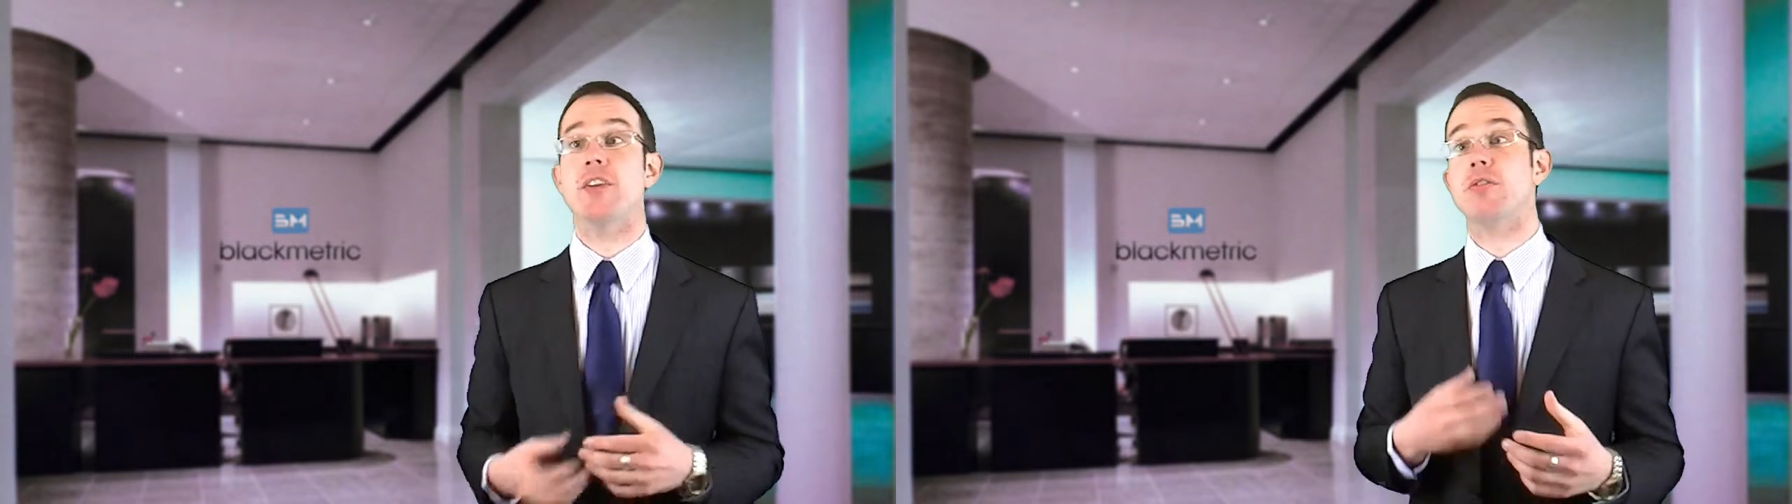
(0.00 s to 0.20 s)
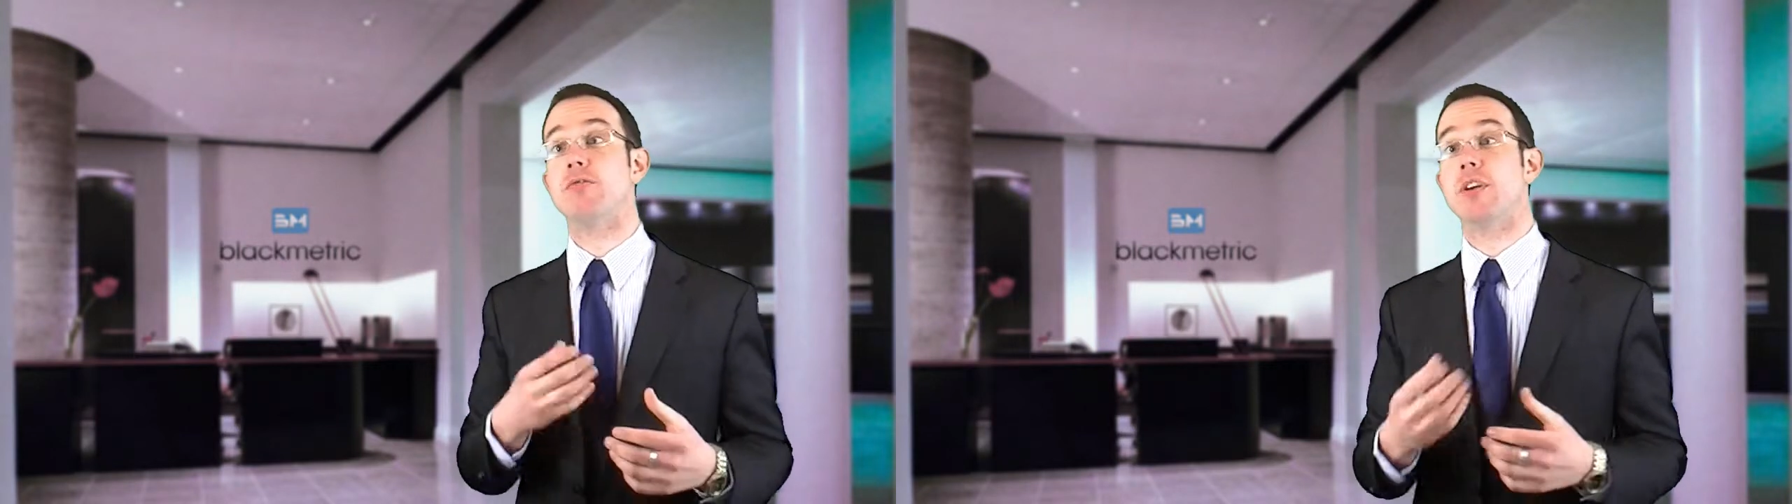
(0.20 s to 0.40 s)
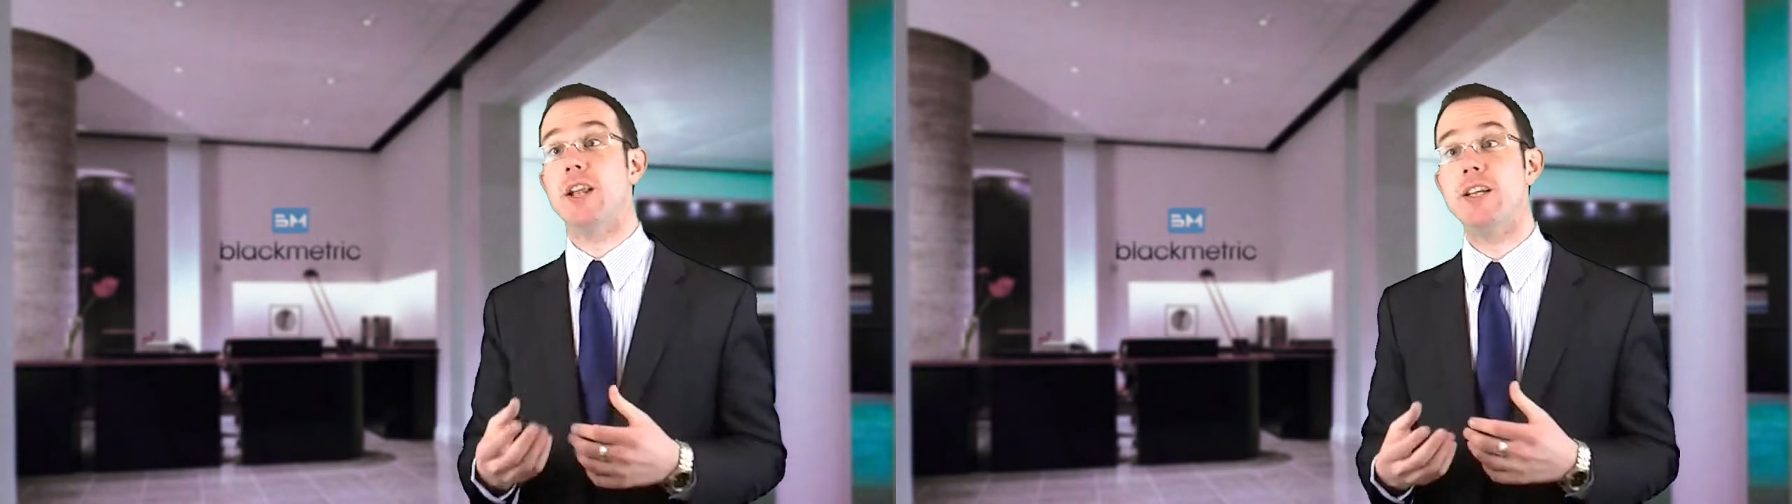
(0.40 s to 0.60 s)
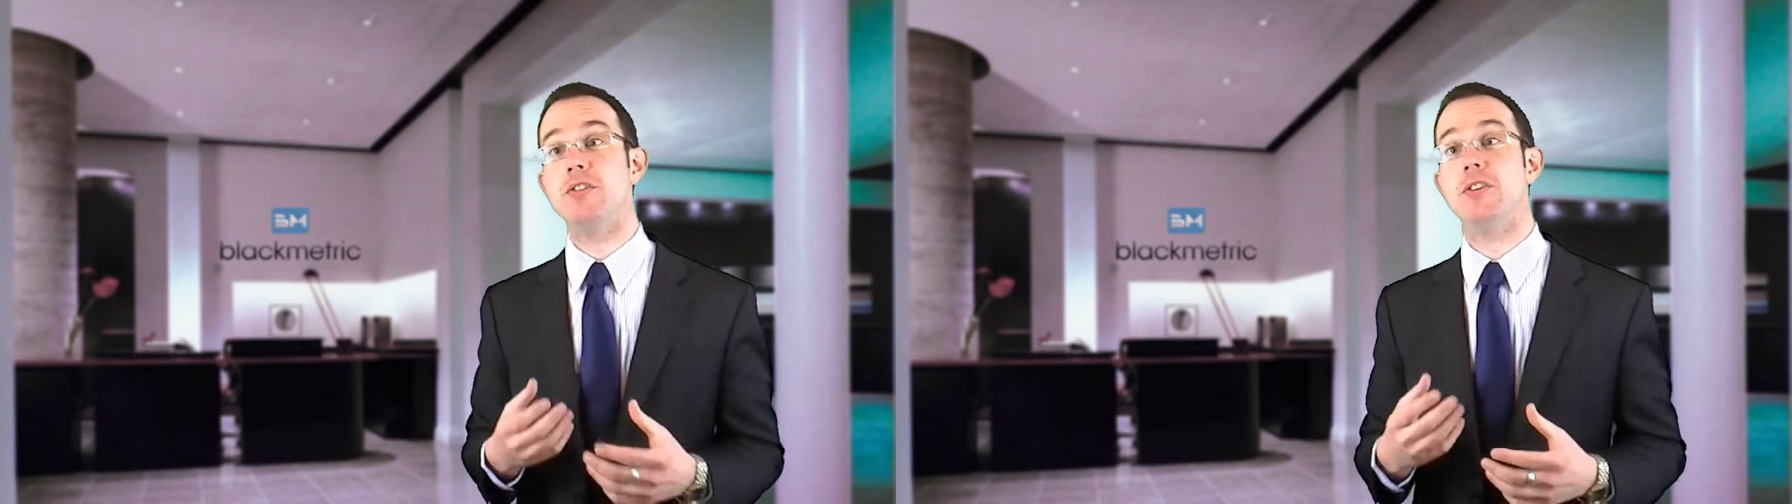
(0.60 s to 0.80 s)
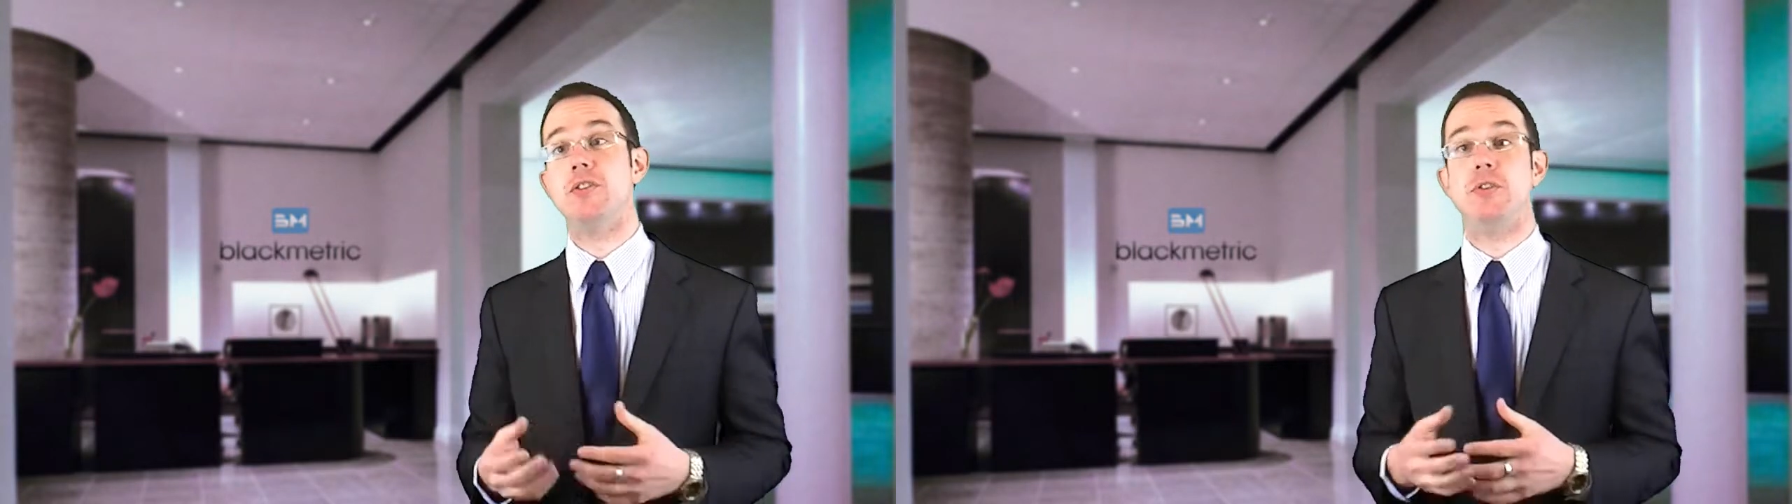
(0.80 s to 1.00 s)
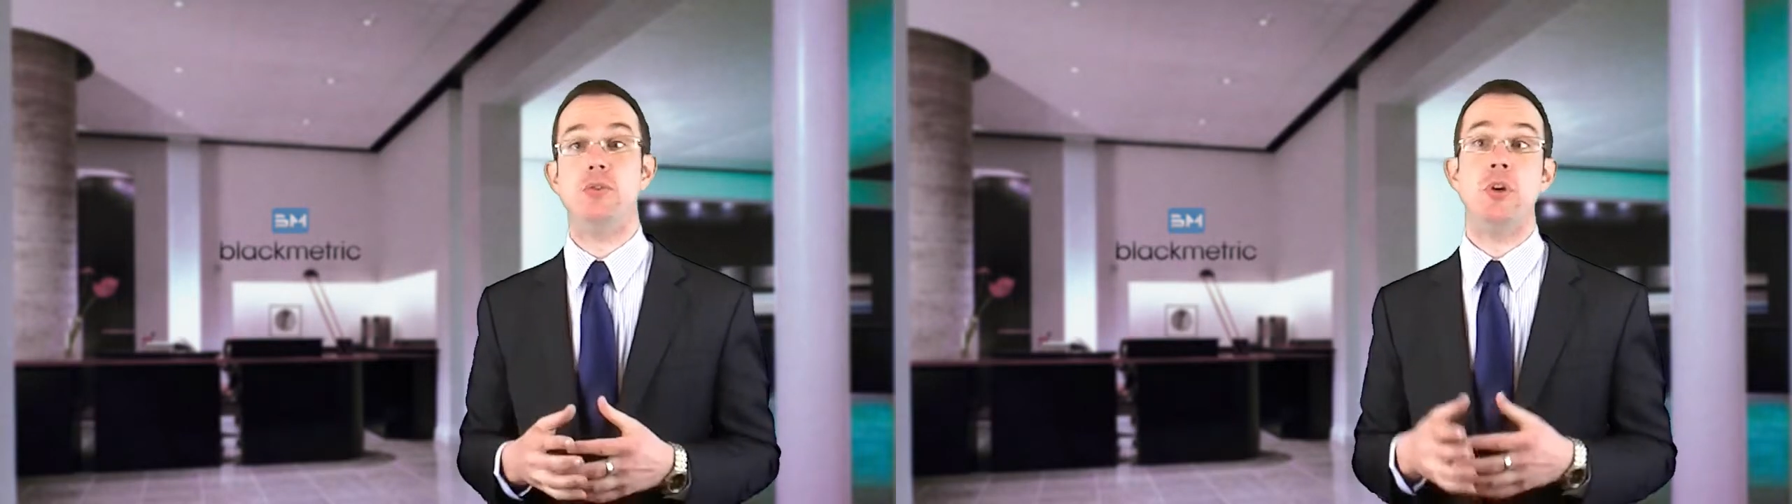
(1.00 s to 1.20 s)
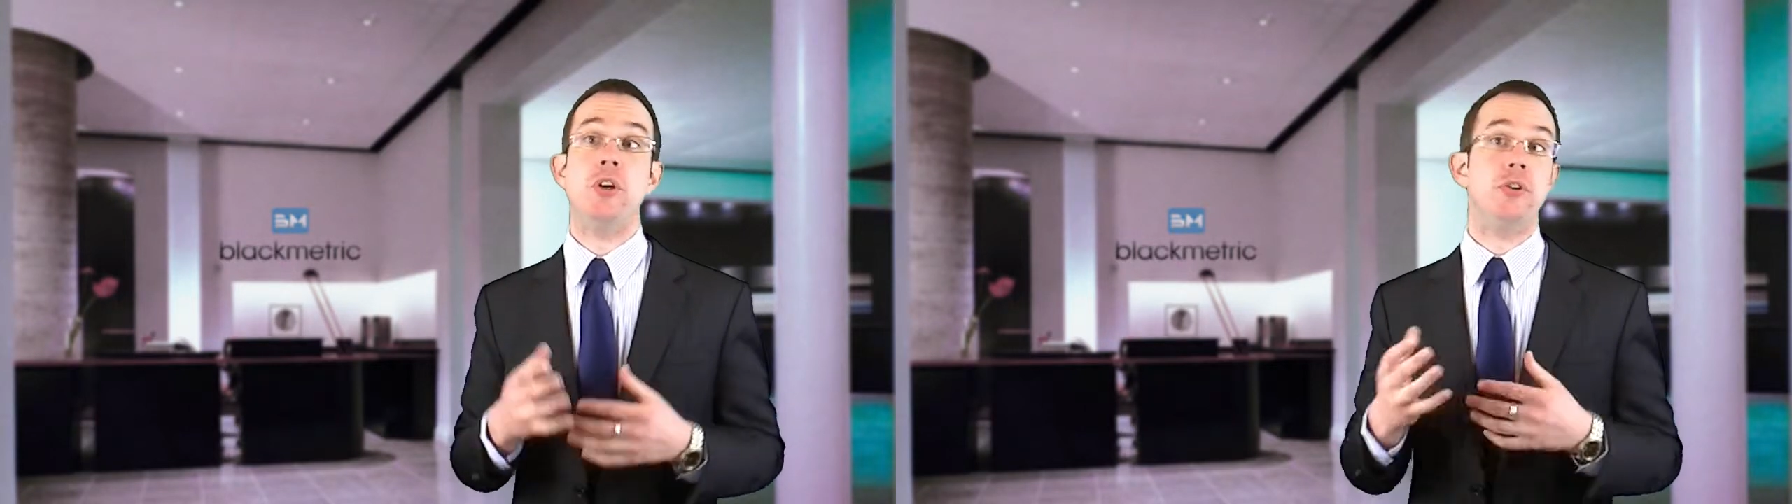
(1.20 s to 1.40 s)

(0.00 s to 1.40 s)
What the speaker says: to relate it to